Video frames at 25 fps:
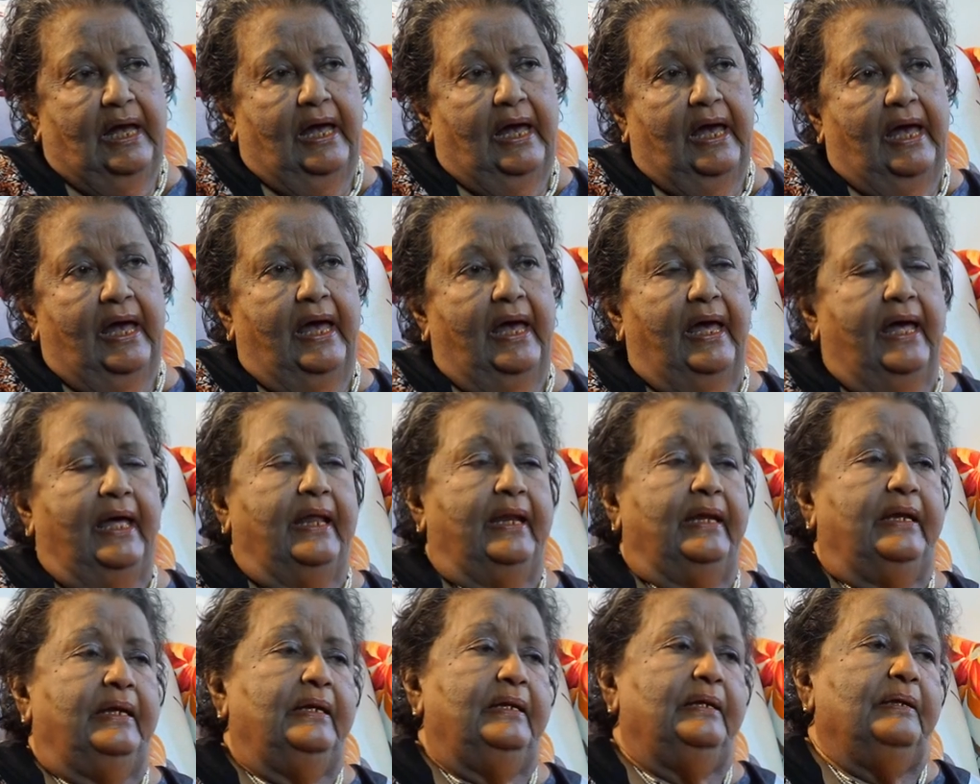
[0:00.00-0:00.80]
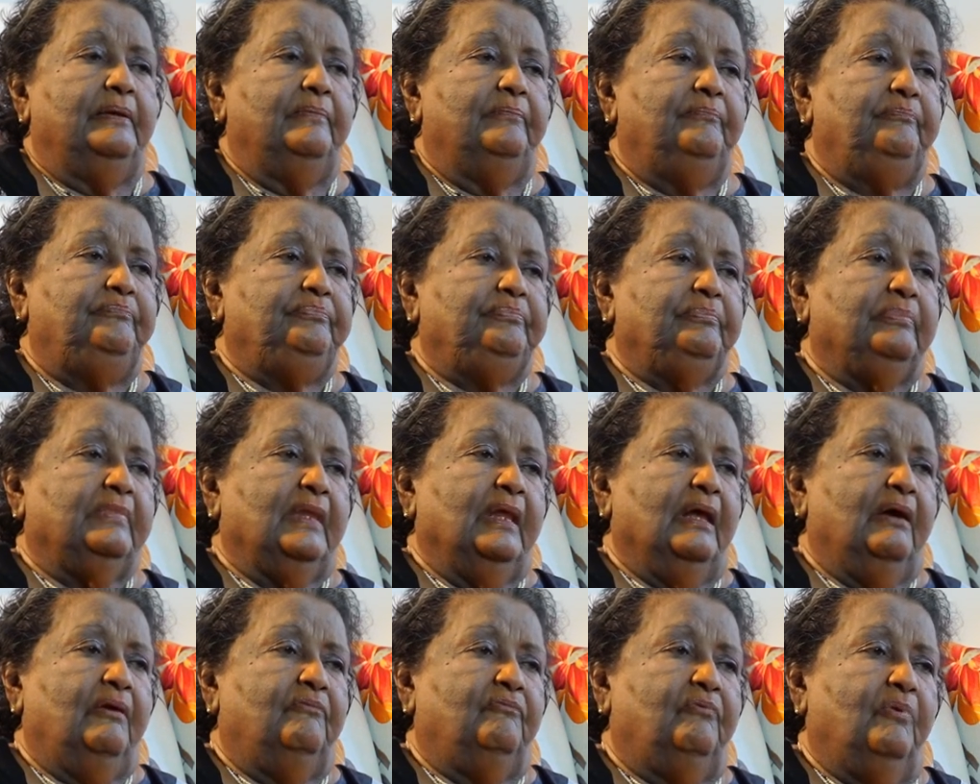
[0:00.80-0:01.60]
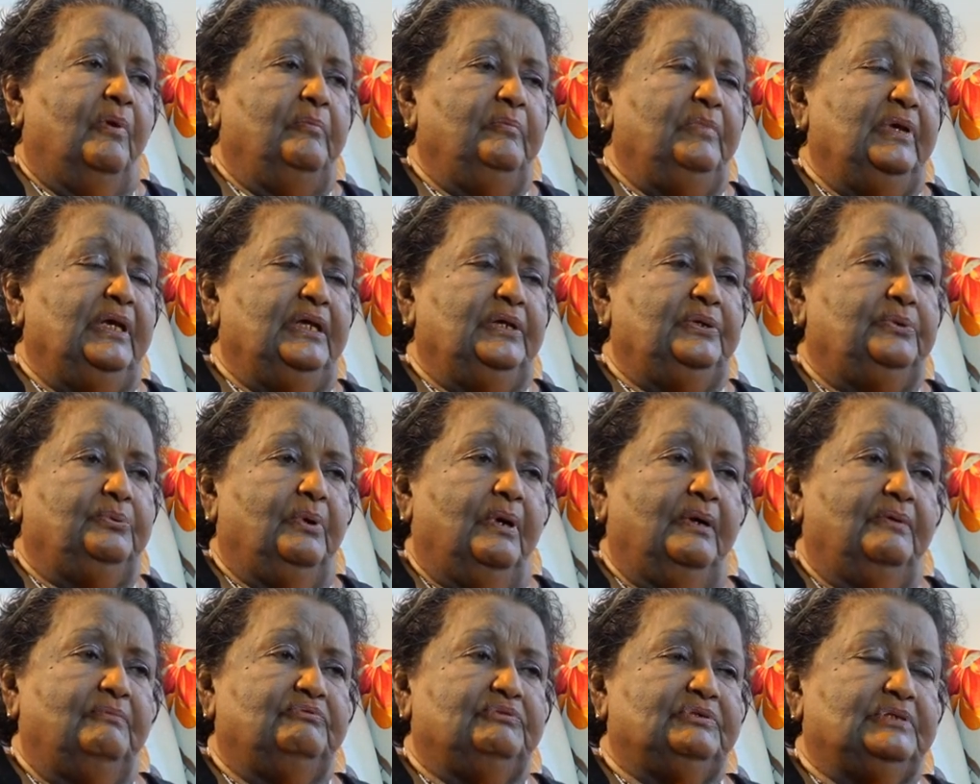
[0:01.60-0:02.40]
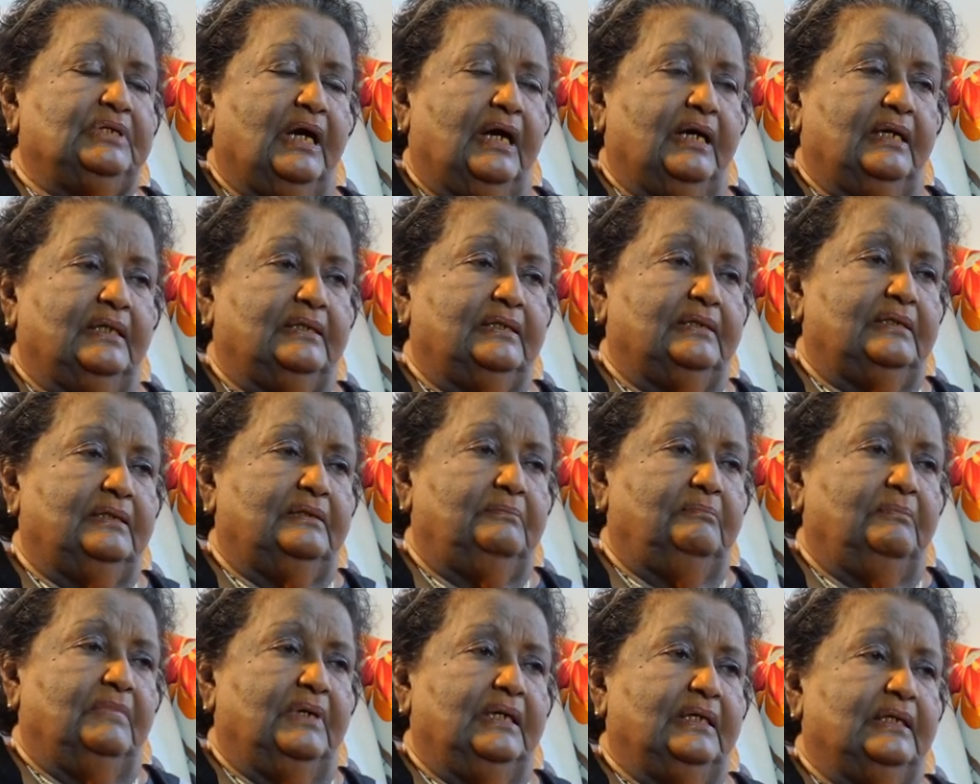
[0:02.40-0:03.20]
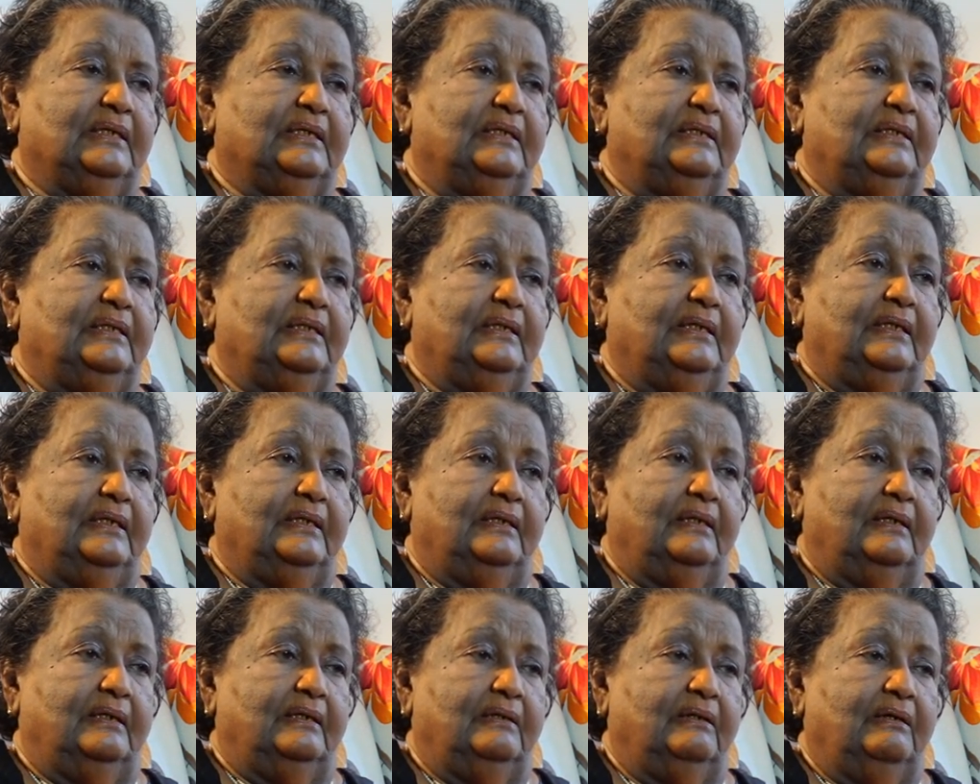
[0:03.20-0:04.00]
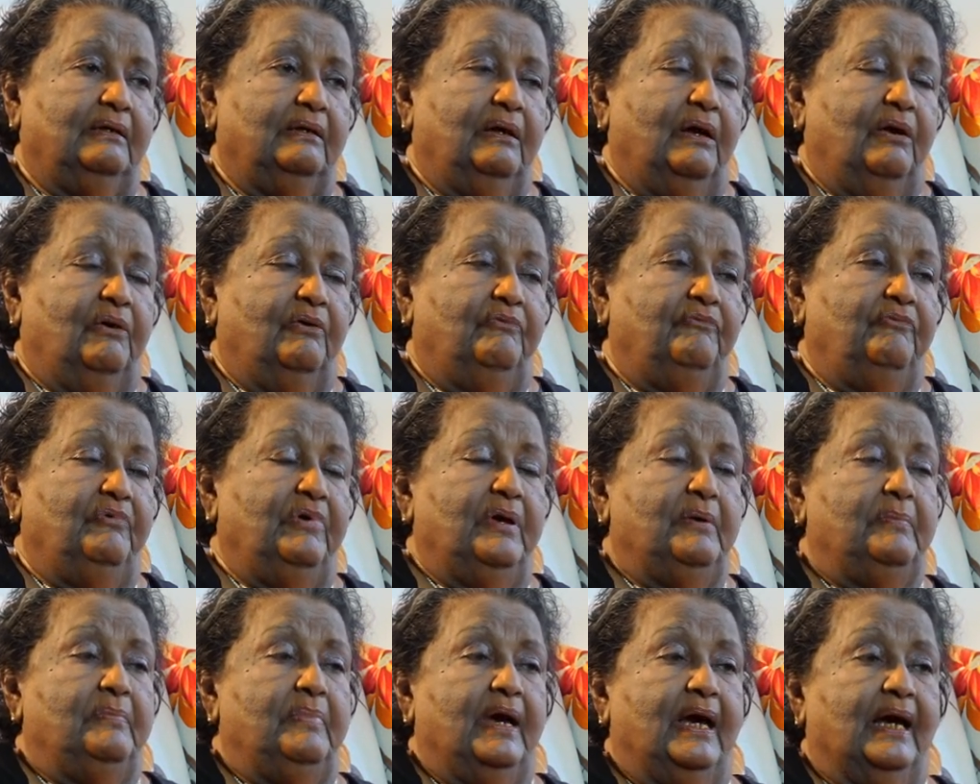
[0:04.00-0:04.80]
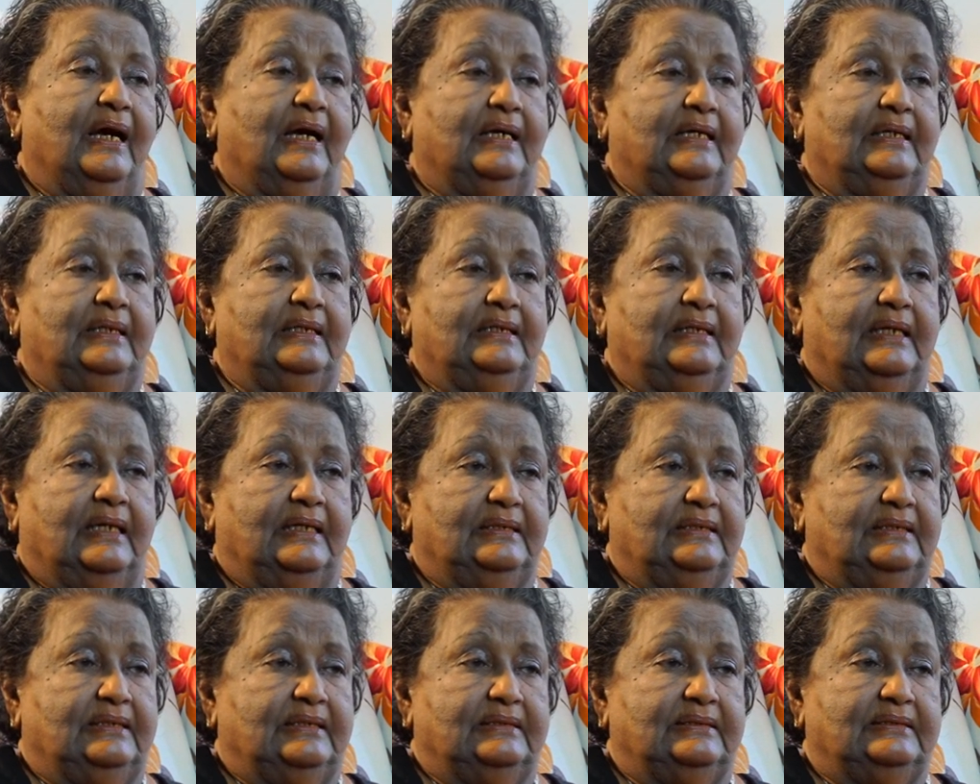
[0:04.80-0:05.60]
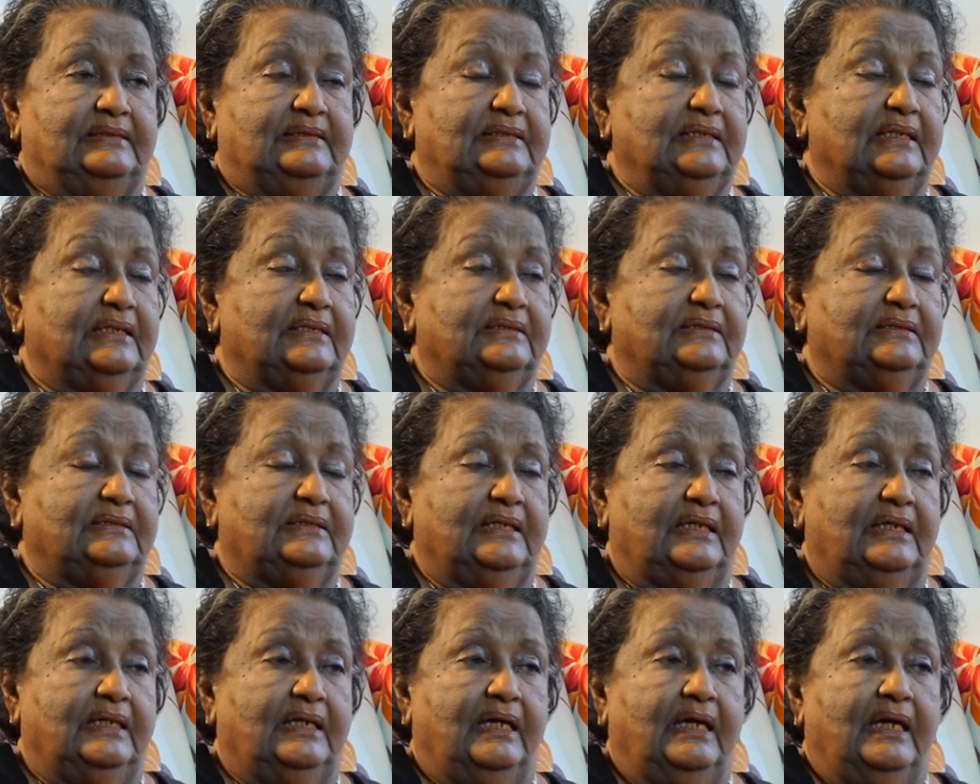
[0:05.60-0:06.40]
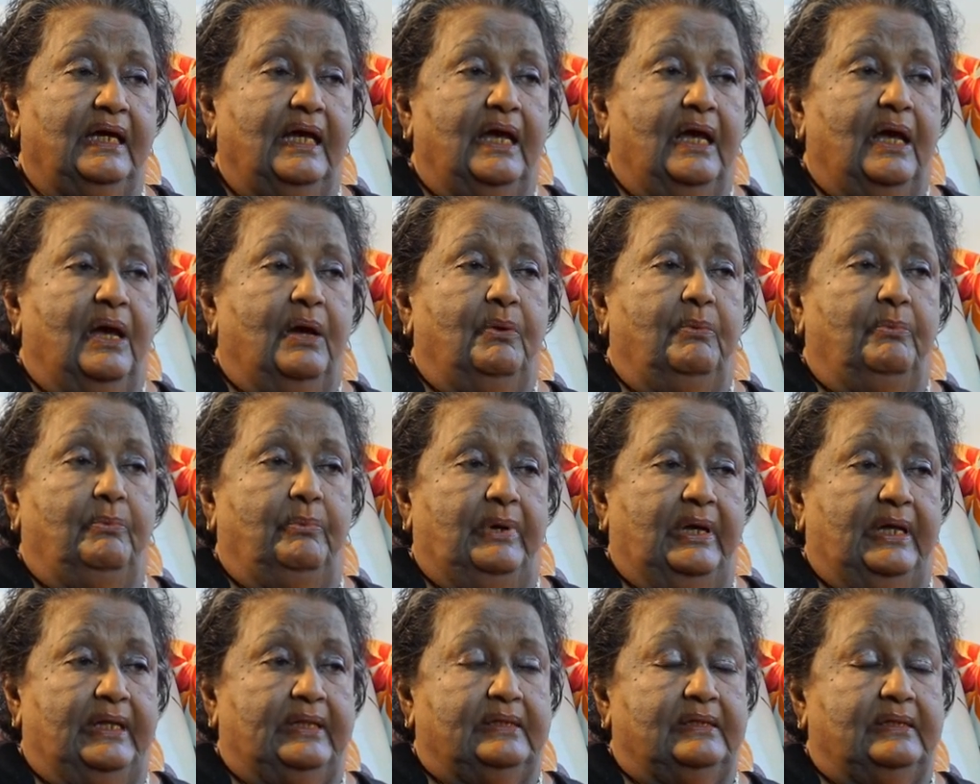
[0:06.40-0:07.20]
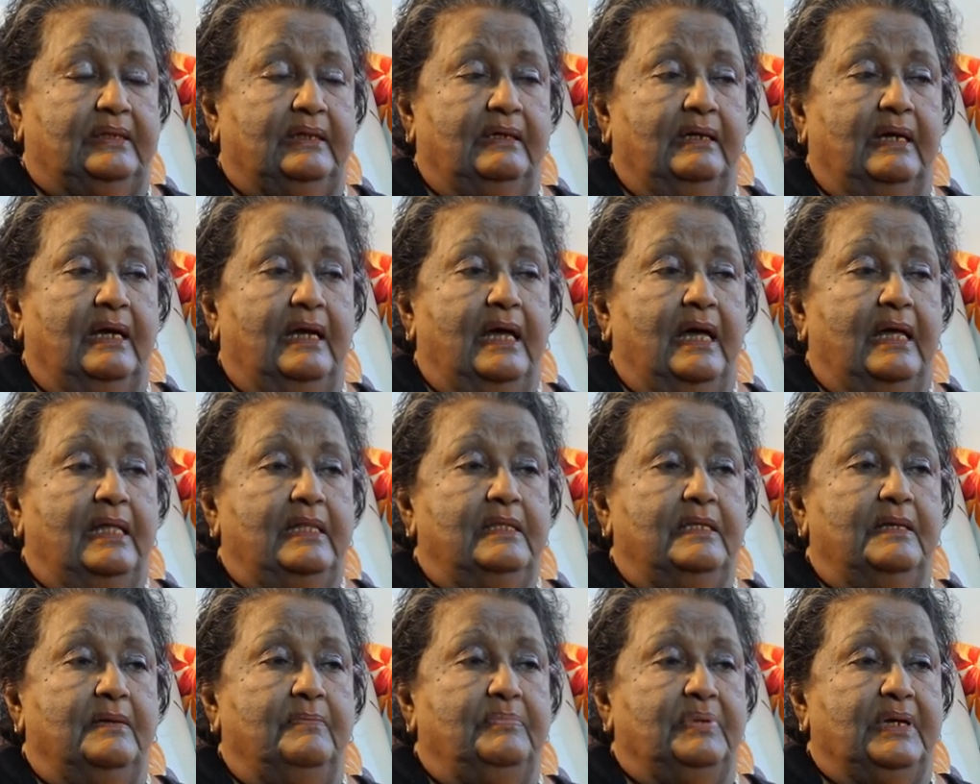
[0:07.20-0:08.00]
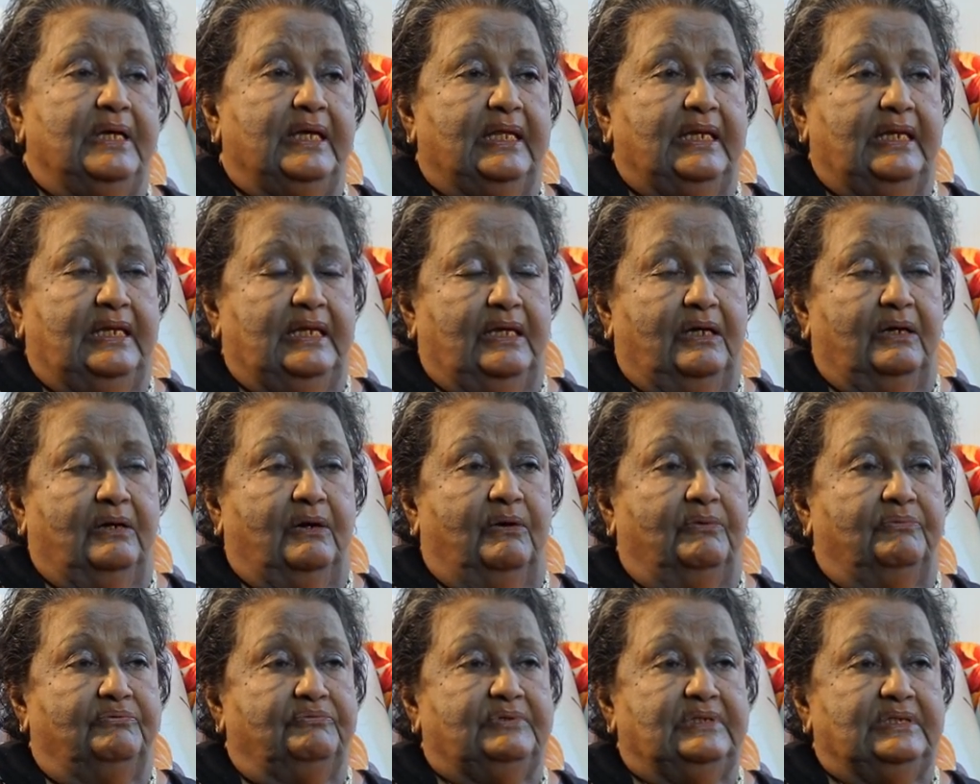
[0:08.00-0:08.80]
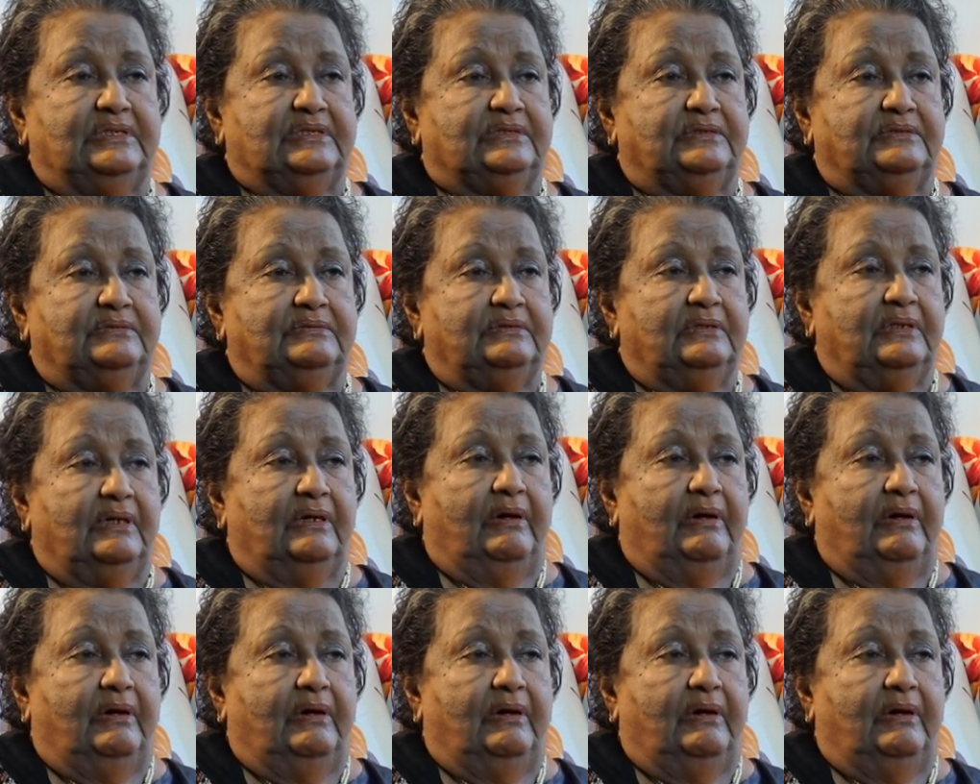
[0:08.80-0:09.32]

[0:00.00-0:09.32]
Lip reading: And for me to have started my career way back in 1960 with the beginning of this